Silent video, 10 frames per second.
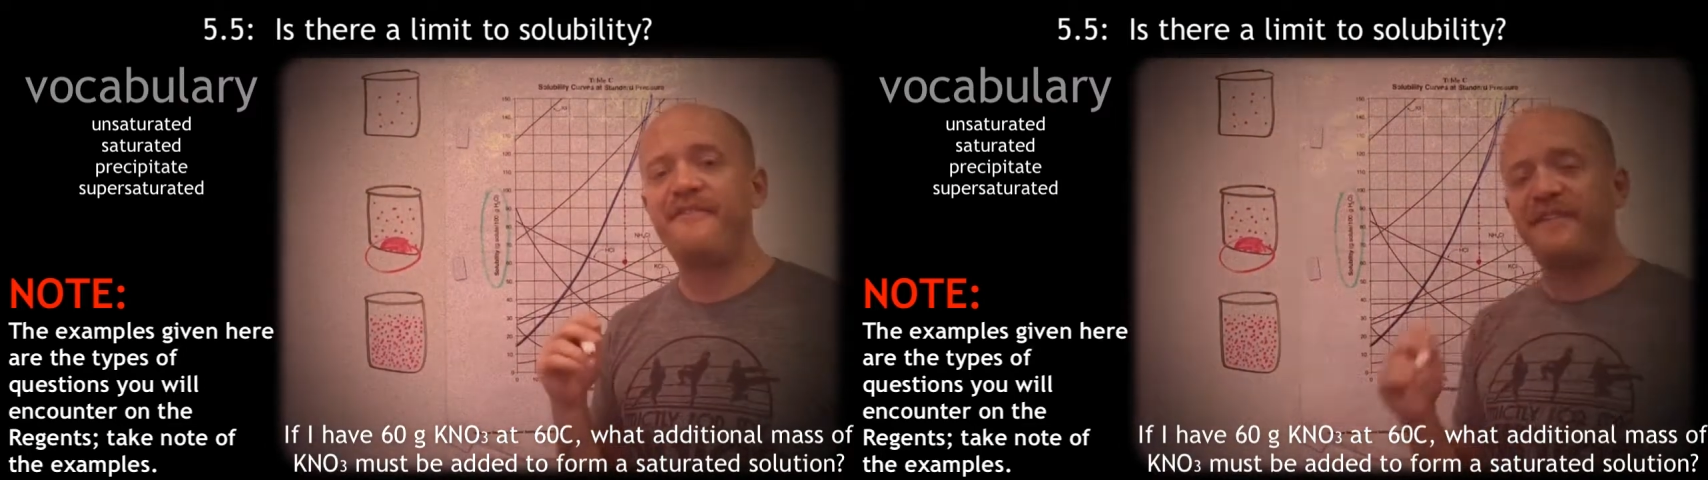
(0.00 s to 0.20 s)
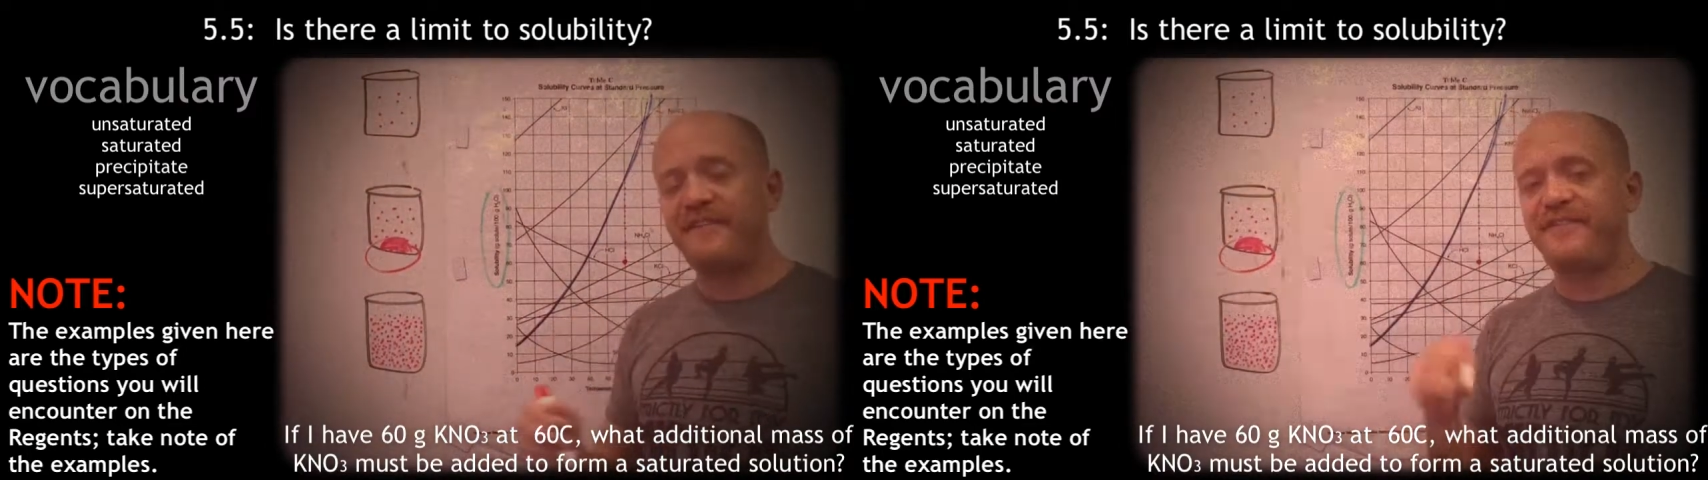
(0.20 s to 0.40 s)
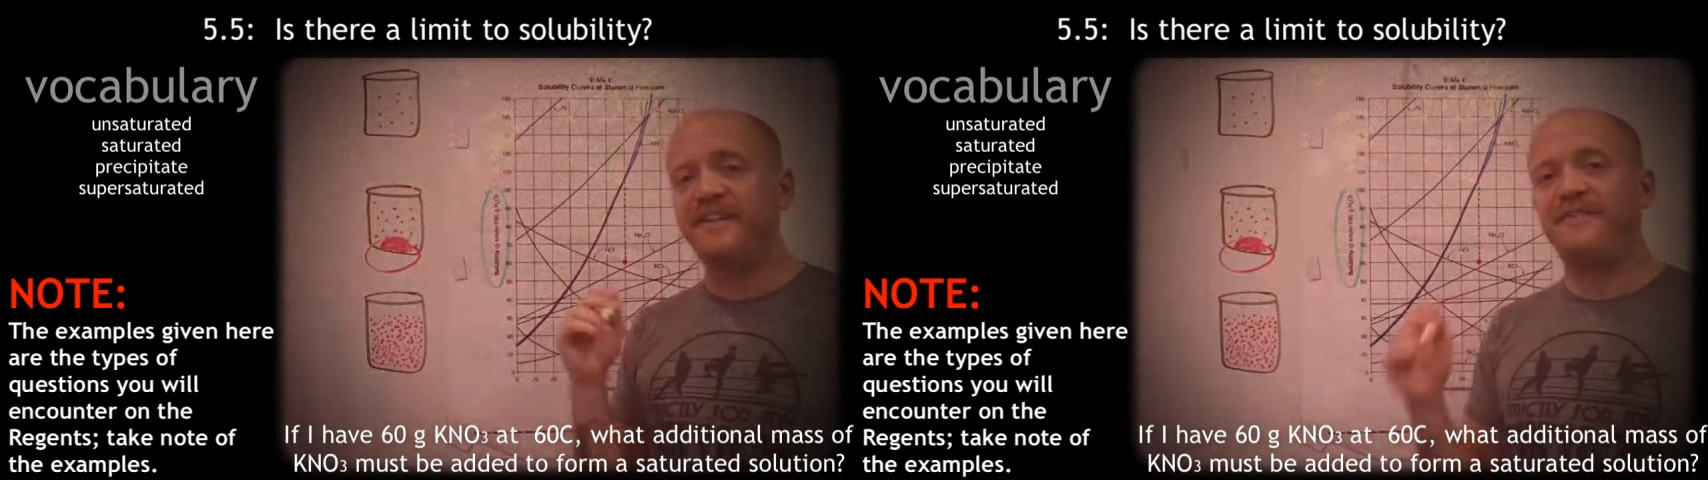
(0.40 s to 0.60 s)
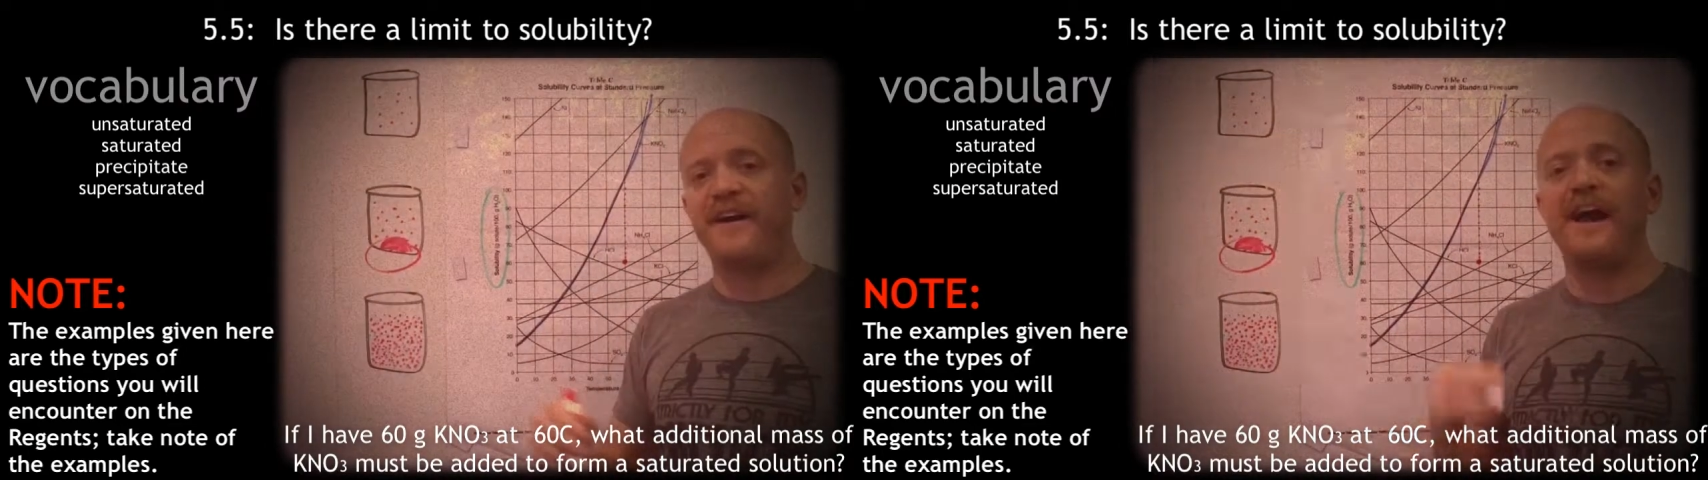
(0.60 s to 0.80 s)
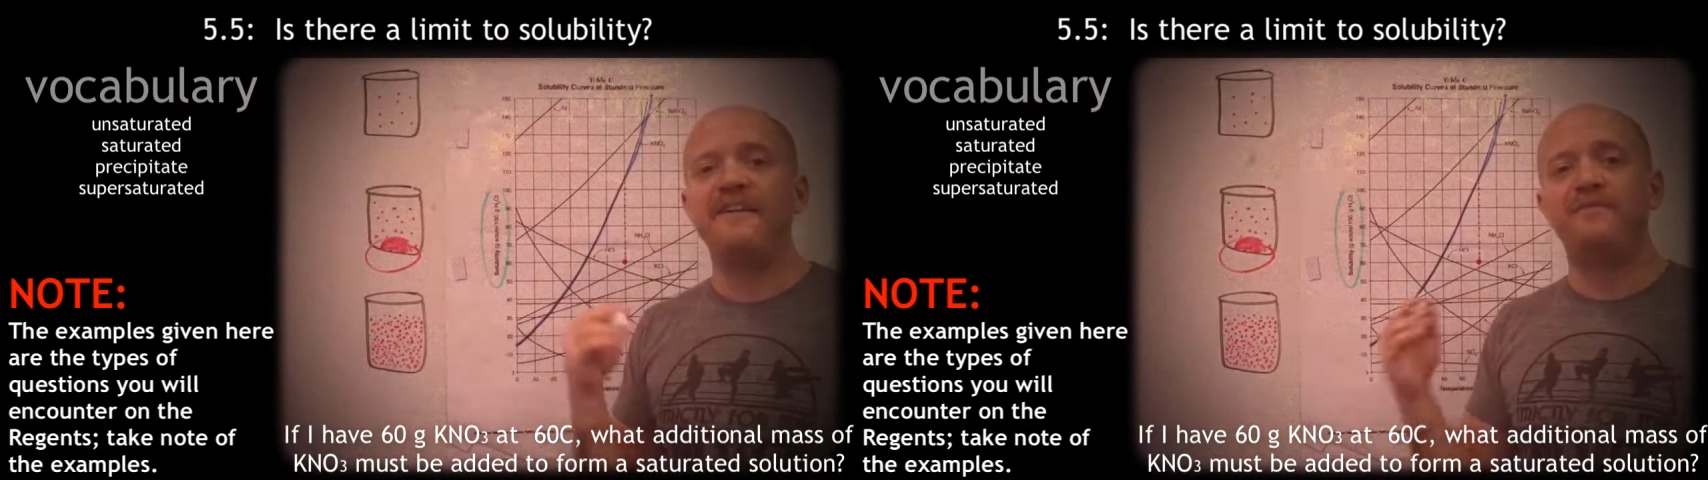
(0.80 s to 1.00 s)

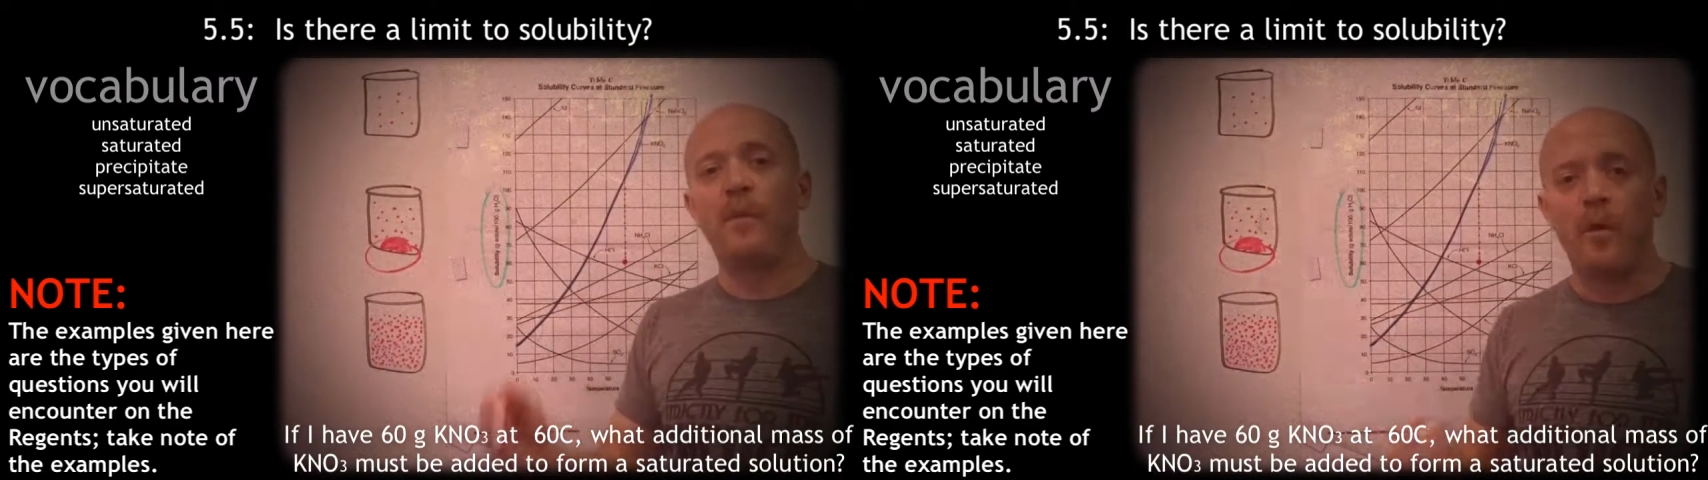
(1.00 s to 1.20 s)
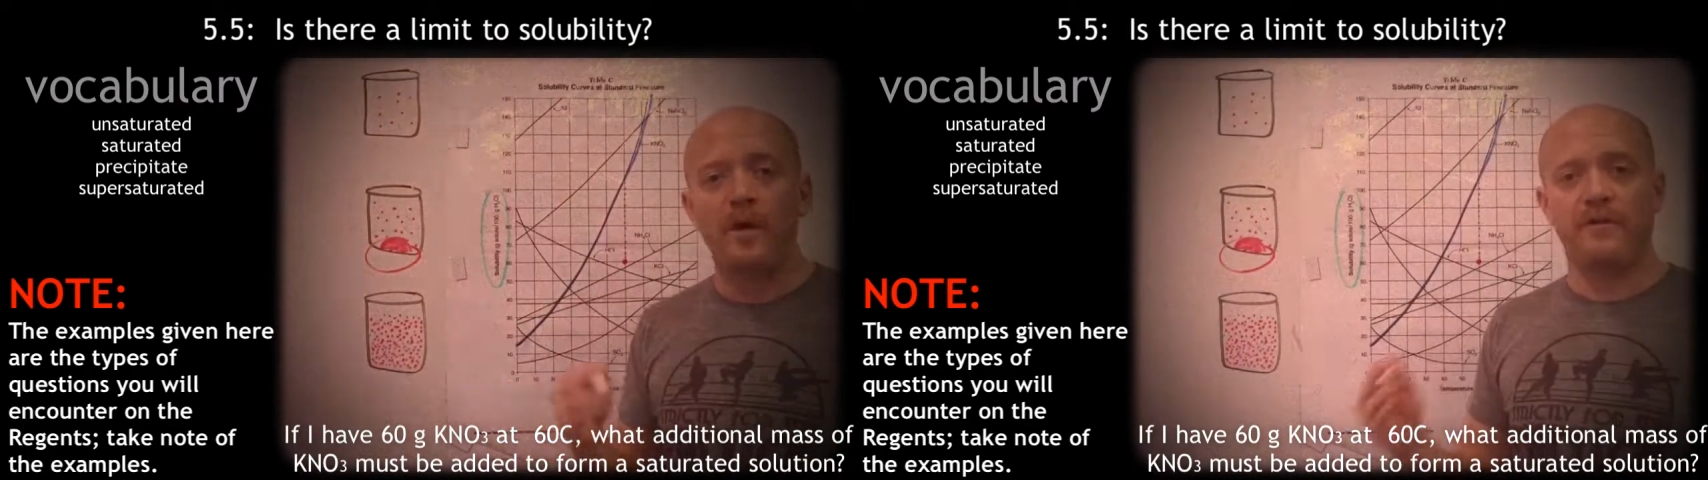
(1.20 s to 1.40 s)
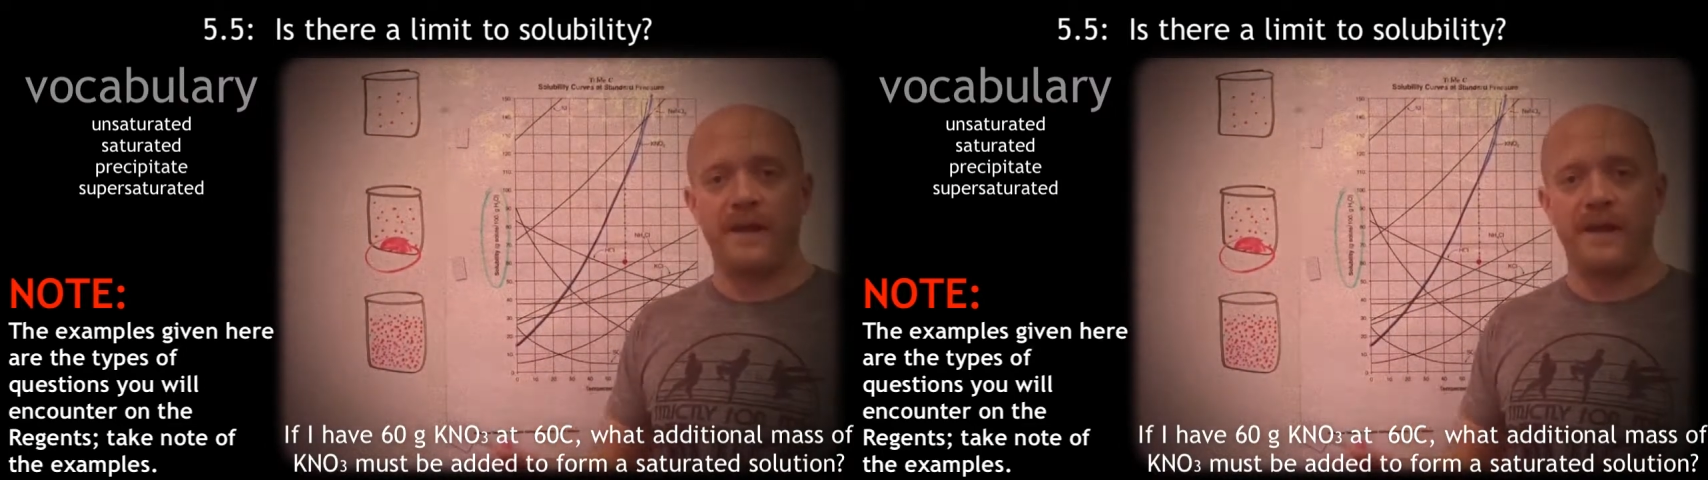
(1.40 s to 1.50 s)
55 more